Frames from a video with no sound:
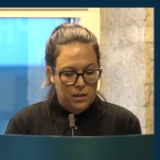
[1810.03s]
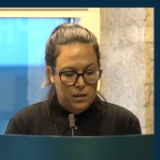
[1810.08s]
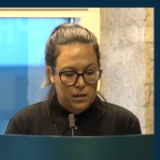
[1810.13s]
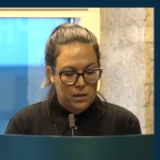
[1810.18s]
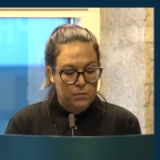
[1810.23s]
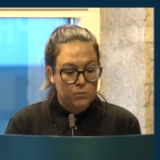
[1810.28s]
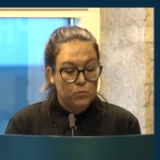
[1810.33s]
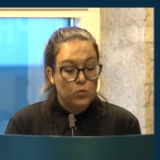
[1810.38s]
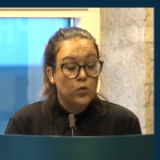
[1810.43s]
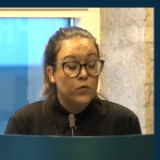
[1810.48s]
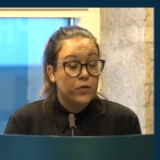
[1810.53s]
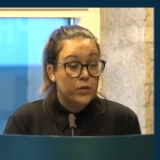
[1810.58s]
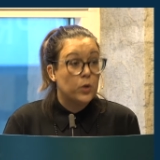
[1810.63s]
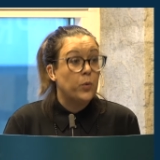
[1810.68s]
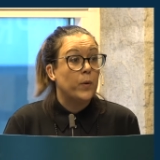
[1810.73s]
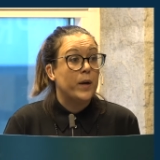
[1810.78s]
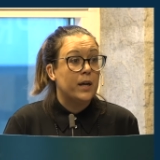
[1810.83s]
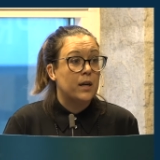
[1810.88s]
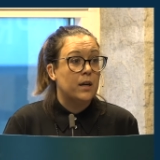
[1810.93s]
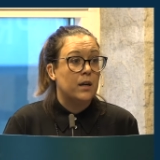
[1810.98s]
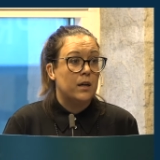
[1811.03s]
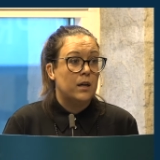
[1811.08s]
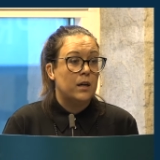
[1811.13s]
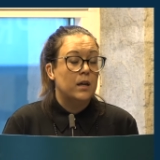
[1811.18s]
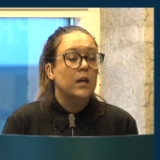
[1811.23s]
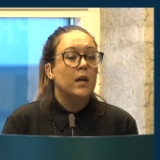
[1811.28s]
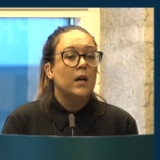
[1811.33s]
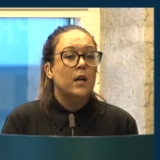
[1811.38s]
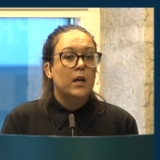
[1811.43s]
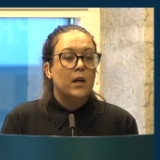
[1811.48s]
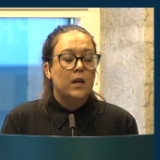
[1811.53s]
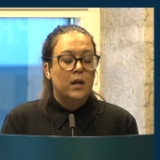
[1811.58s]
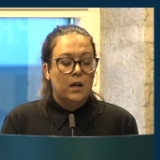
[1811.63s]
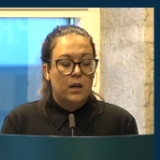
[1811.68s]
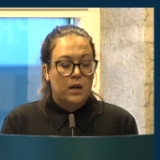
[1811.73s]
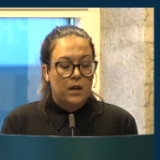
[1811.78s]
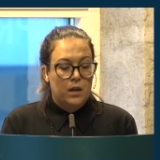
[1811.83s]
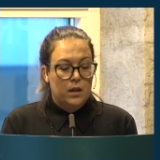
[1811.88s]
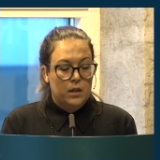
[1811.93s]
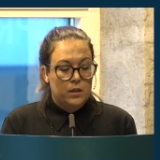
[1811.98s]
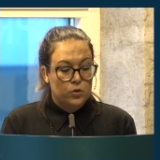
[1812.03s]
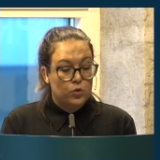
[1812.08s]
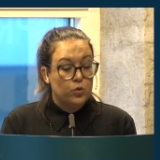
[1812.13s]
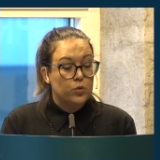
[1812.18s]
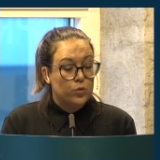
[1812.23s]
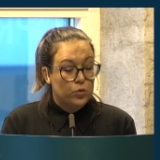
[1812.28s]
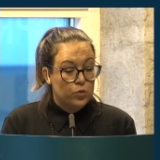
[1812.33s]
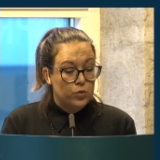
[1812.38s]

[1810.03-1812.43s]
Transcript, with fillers: uh move quicker uh, to,